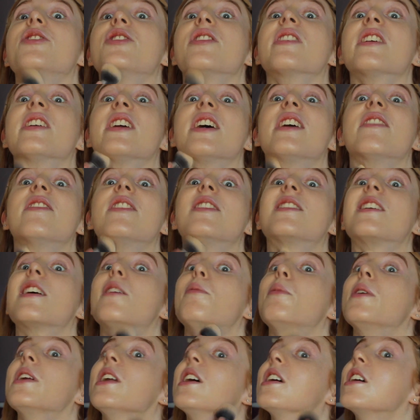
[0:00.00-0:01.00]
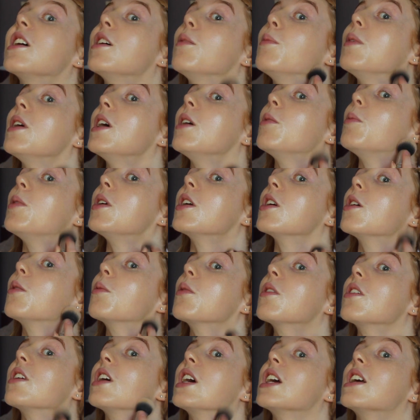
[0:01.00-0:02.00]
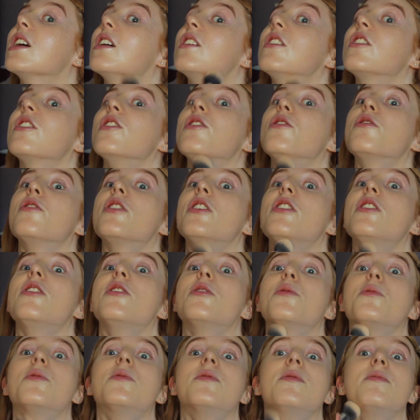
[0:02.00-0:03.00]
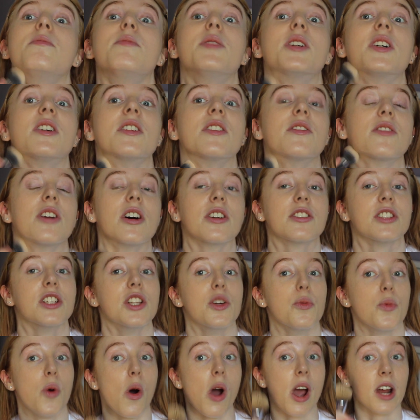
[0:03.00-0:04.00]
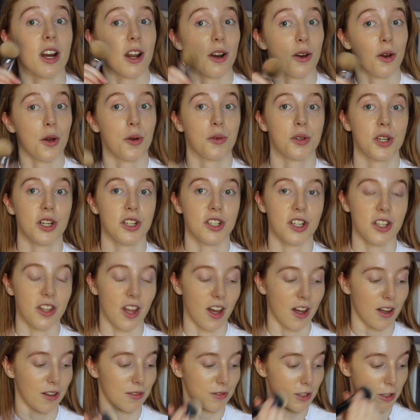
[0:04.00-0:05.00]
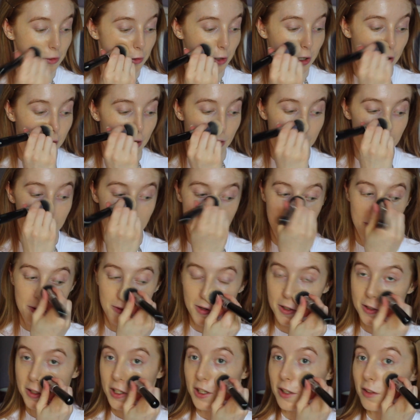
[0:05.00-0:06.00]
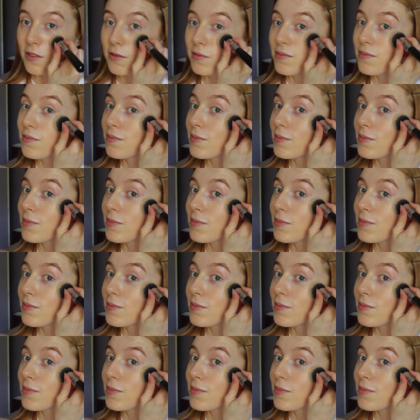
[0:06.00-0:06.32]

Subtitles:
trying to take this down my neck a bit, but I don't want to take it too far because of touching the white, and I know I'm going to do that if I do.